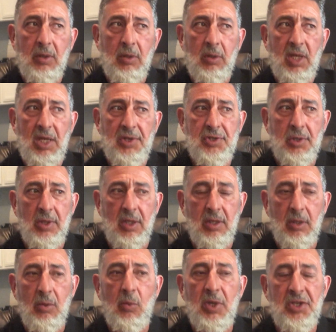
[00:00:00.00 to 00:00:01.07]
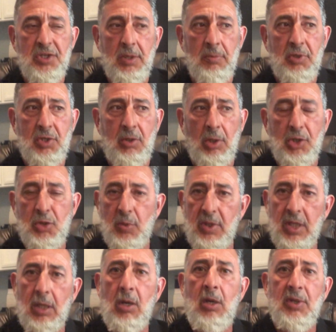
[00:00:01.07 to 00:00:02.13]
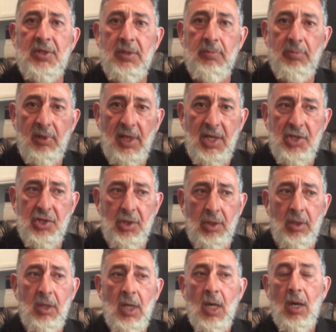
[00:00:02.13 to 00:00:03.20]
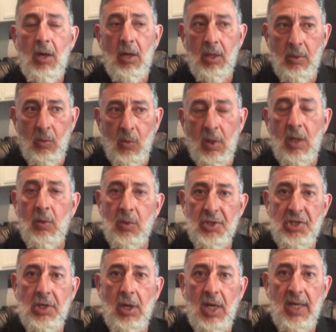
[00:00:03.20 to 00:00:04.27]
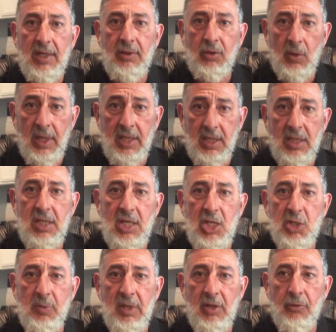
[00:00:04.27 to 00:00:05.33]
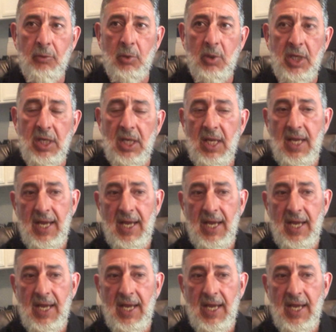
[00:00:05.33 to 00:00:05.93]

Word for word: Okay, so the, the wisdom starts with the contemplation on what was God trying to teach me through it,